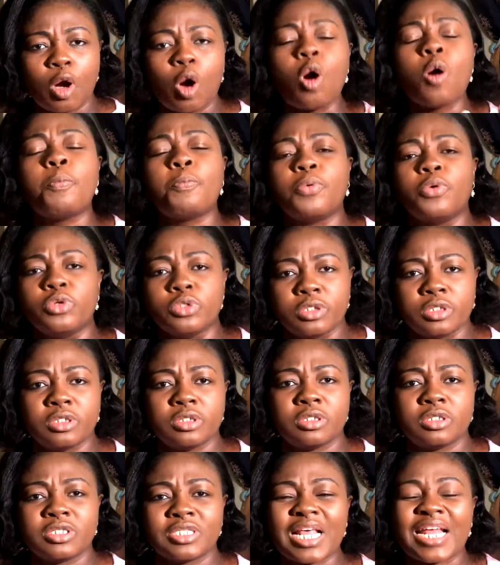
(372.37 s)
open
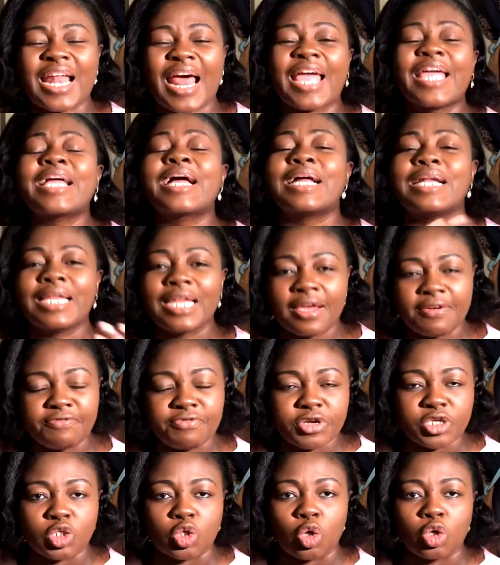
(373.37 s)
that I can
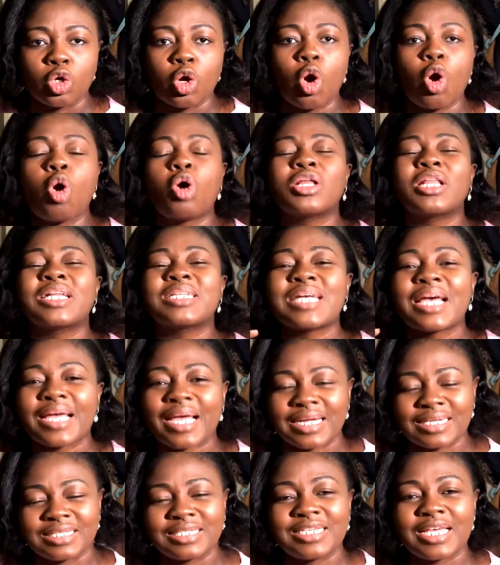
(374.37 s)
leverage on or that I
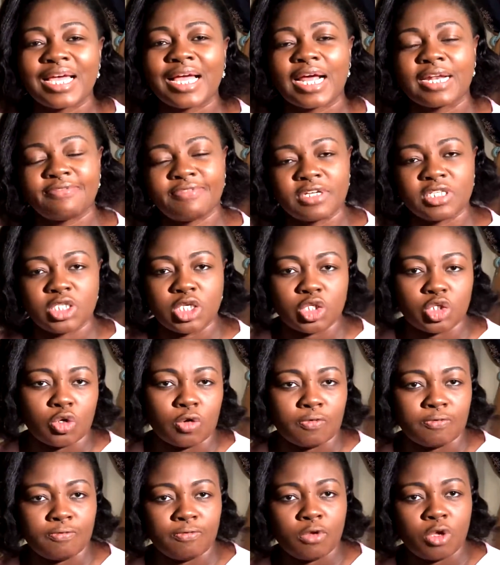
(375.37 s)
can take advantage of?